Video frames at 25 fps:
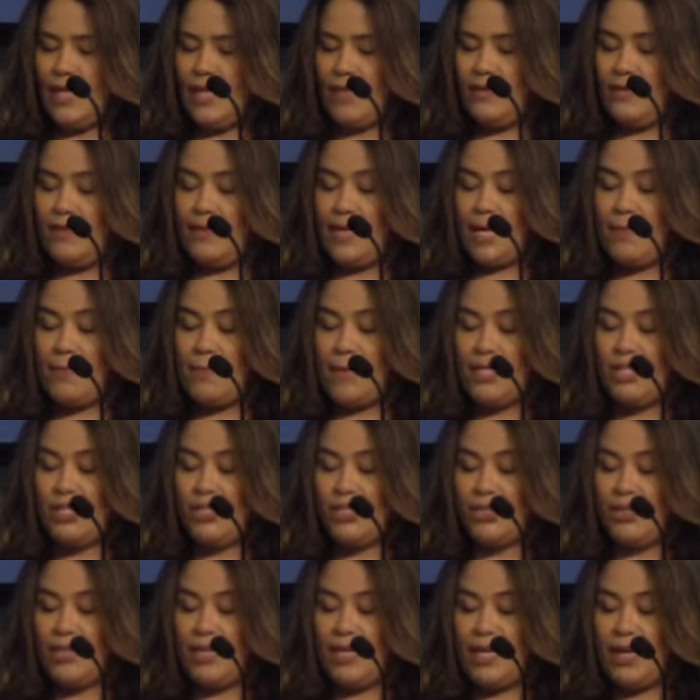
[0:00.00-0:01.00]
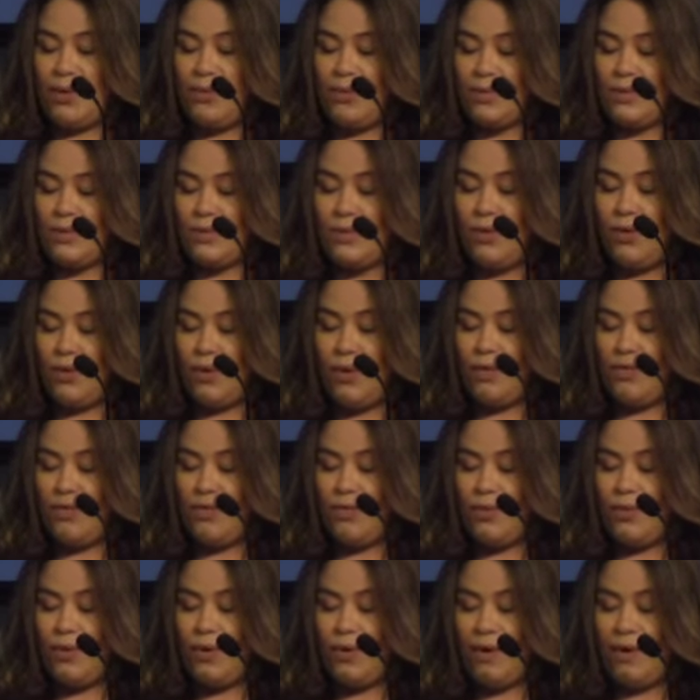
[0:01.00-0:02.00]
Did I mention that I was going
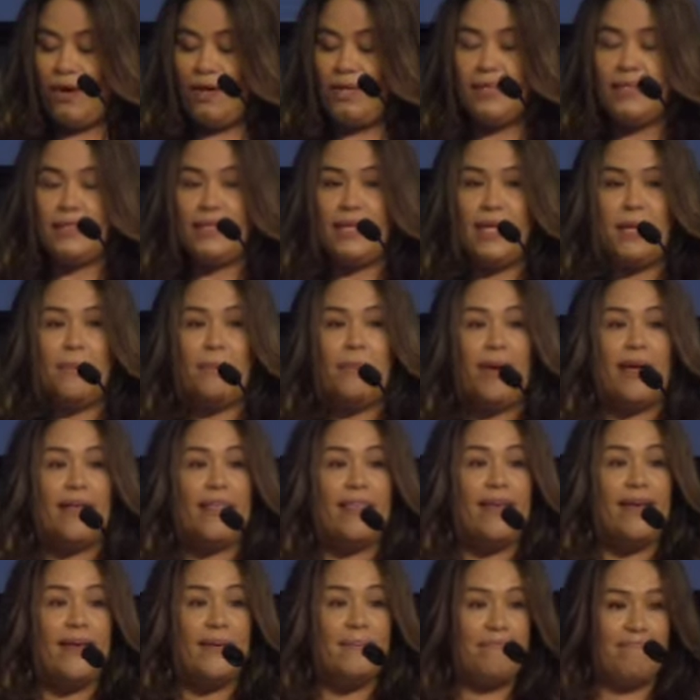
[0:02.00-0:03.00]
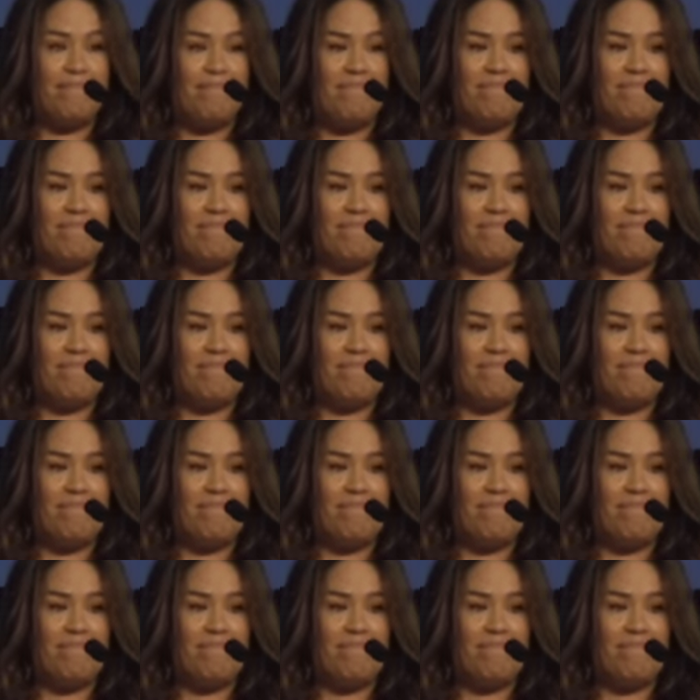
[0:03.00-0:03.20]
through a hard time back then?